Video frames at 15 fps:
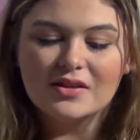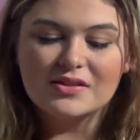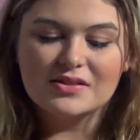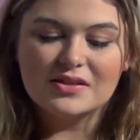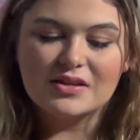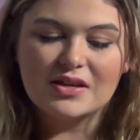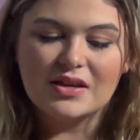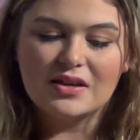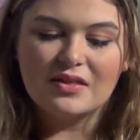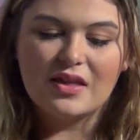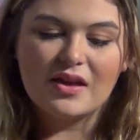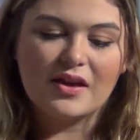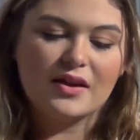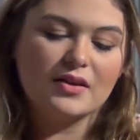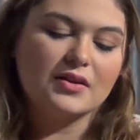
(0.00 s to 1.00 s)
Honestly,
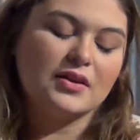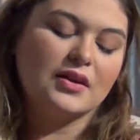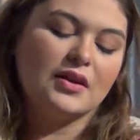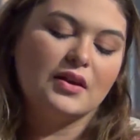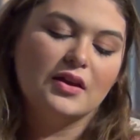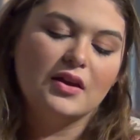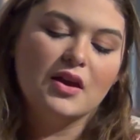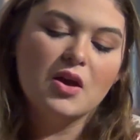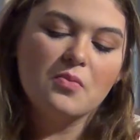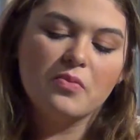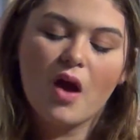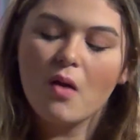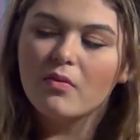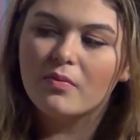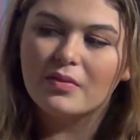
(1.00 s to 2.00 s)
like,
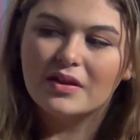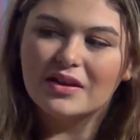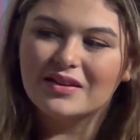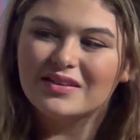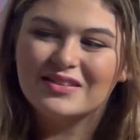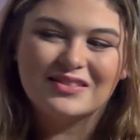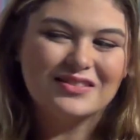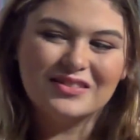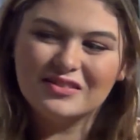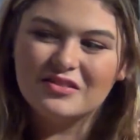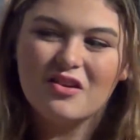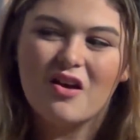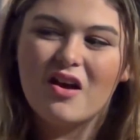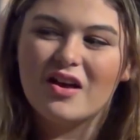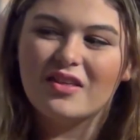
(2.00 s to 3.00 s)
probably
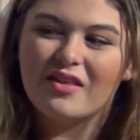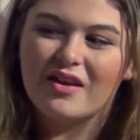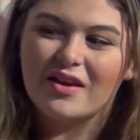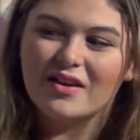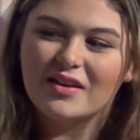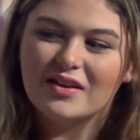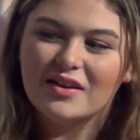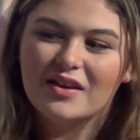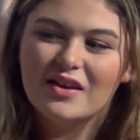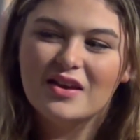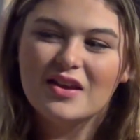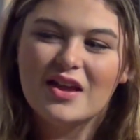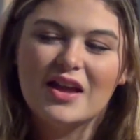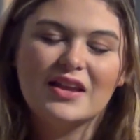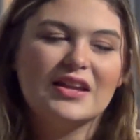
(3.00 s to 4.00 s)
not. Like,
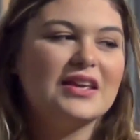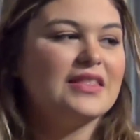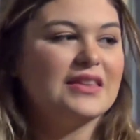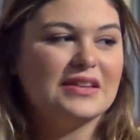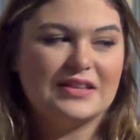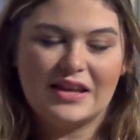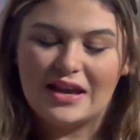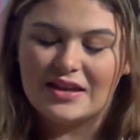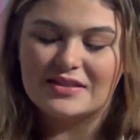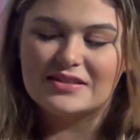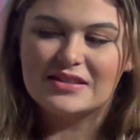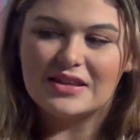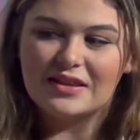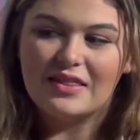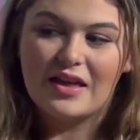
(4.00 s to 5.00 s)
any of the
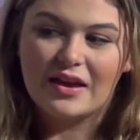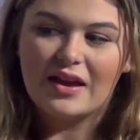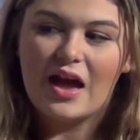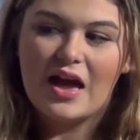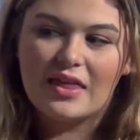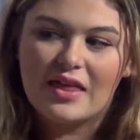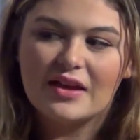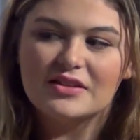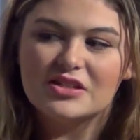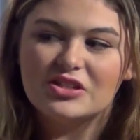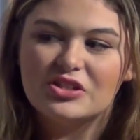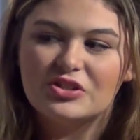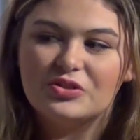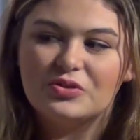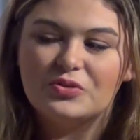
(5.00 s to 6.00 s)
dancing, like, I like to
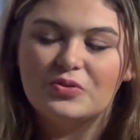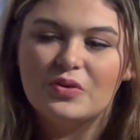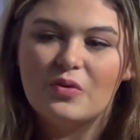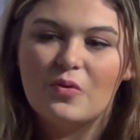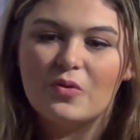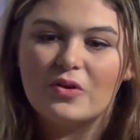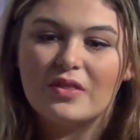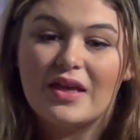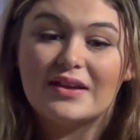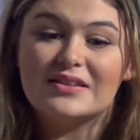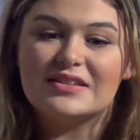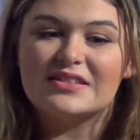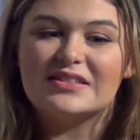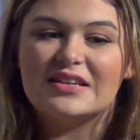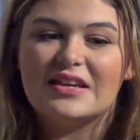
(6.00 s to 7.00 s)
do or like
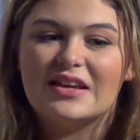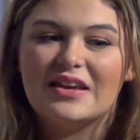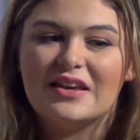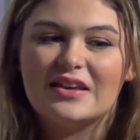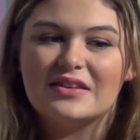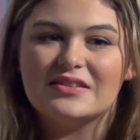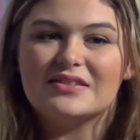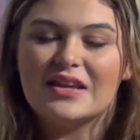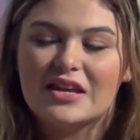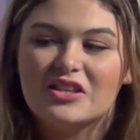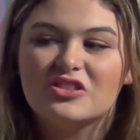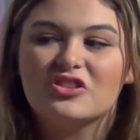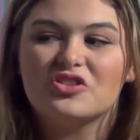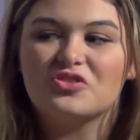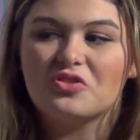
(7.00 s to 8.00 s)
to see is
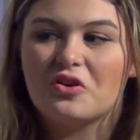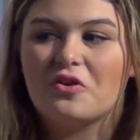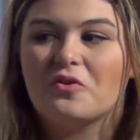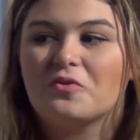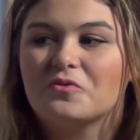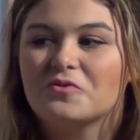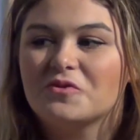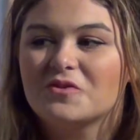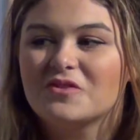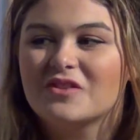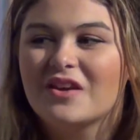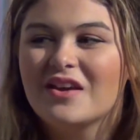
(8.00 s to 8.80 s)
in the shows. Right.